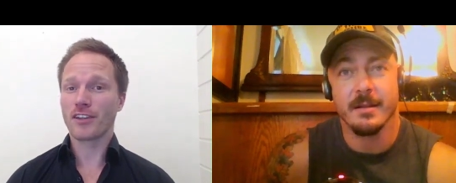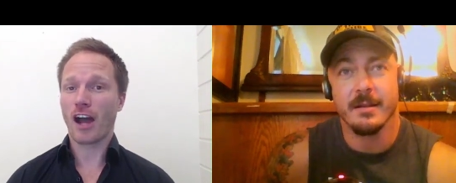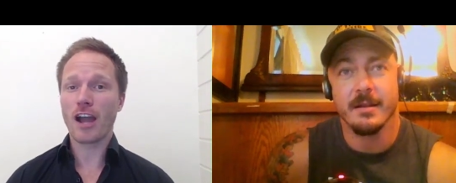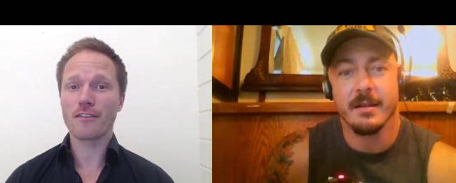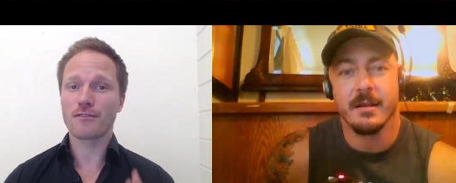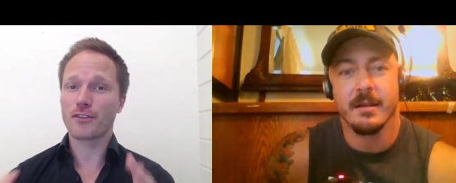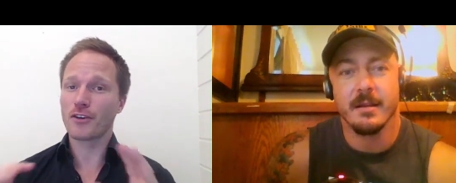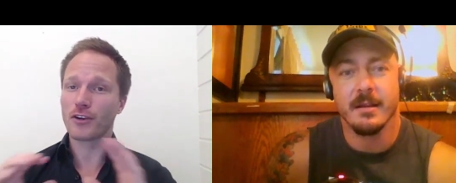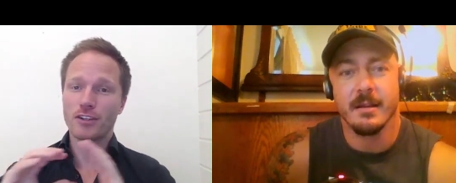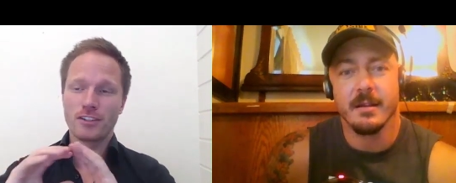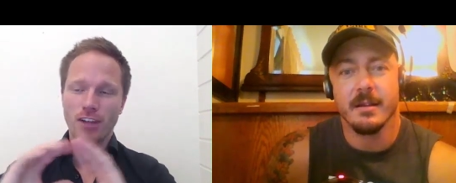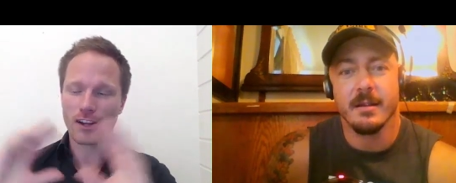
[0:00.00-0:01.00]
Speaker 1: I've
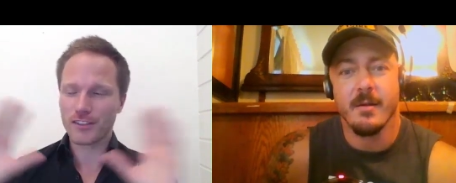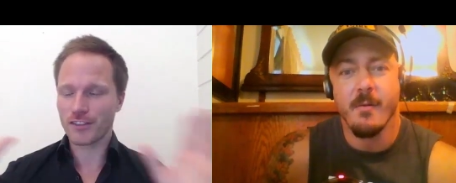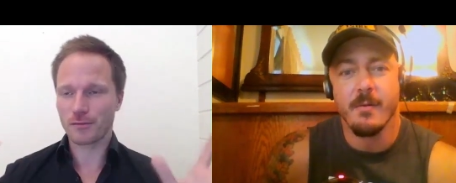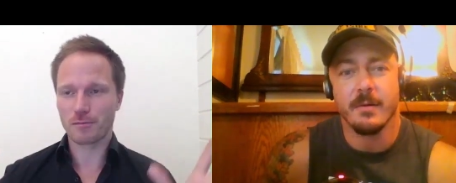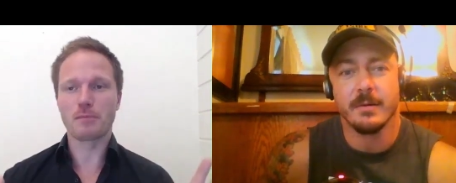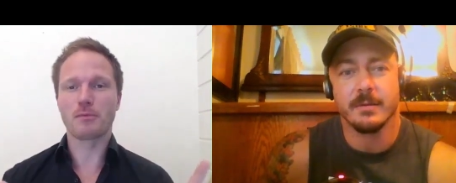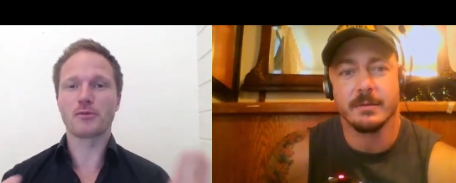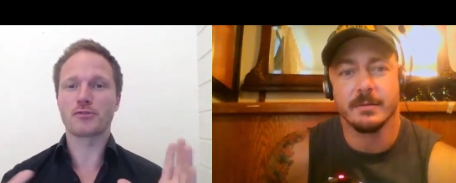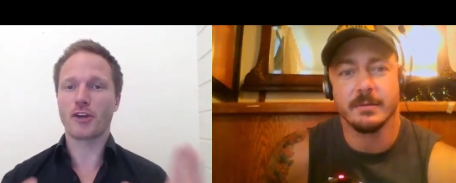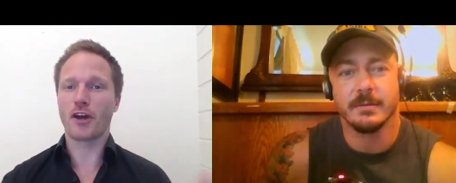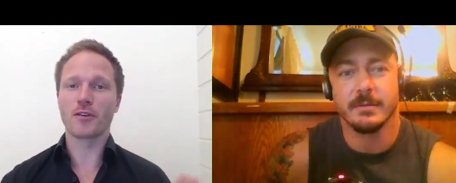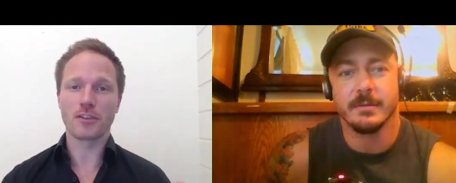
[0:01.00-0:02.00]
heard tons of people try
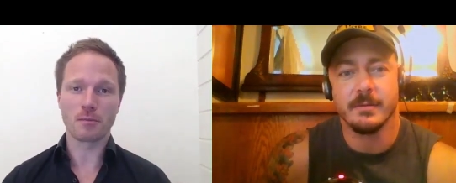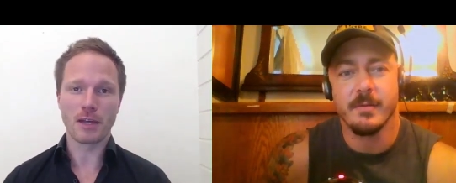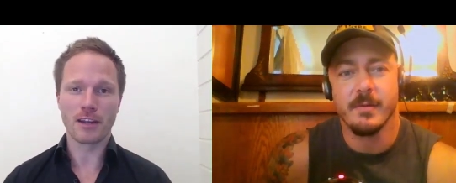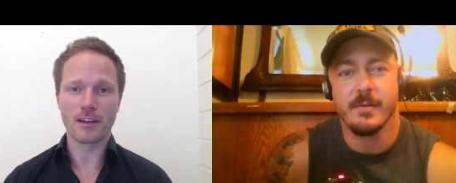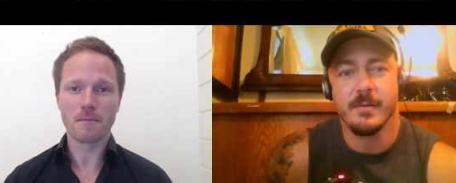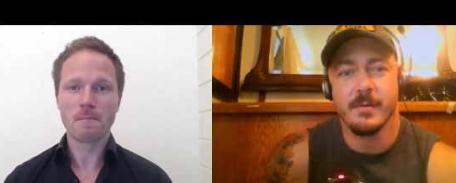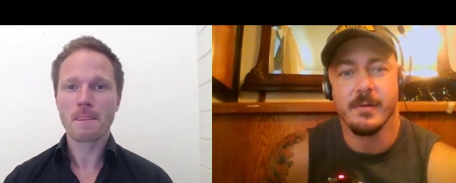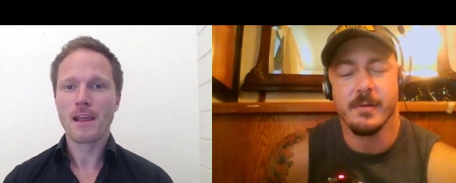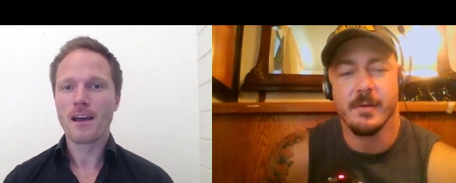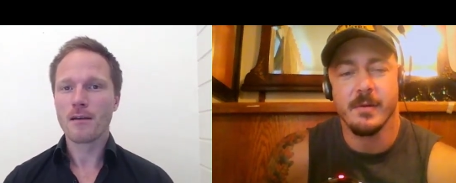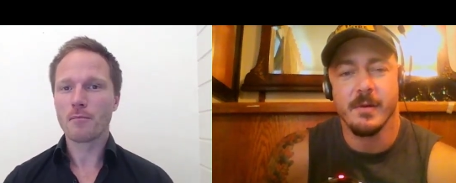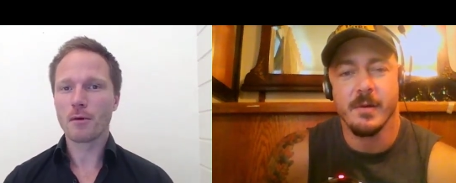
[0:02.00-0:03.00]
to explain it,
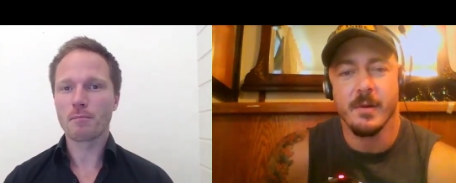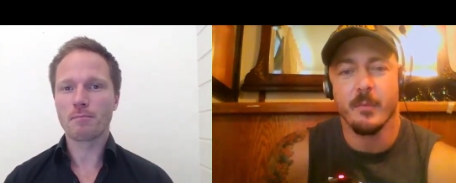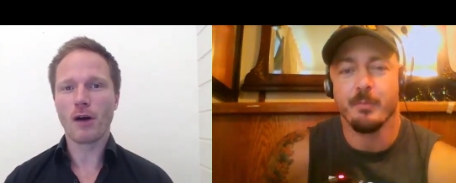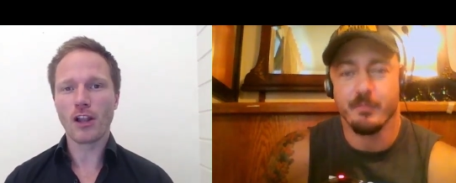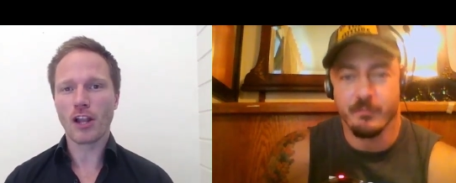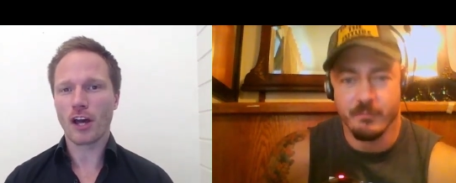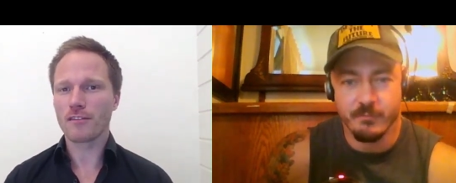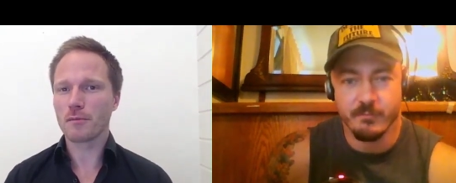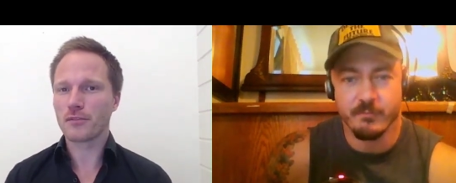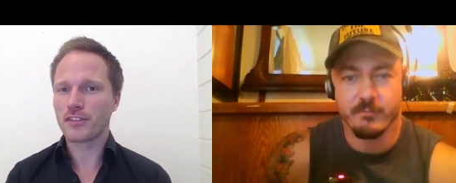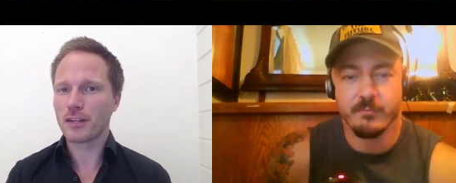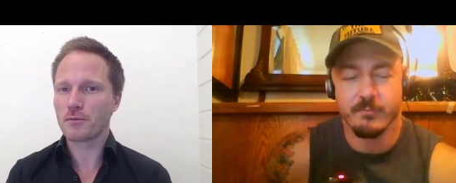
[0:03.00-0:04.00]
but a lot of them
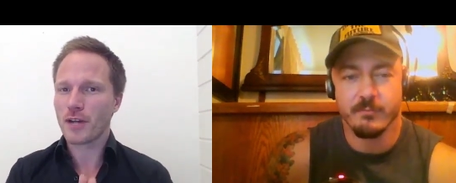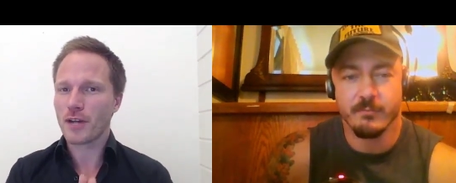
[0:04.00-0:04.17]
seem to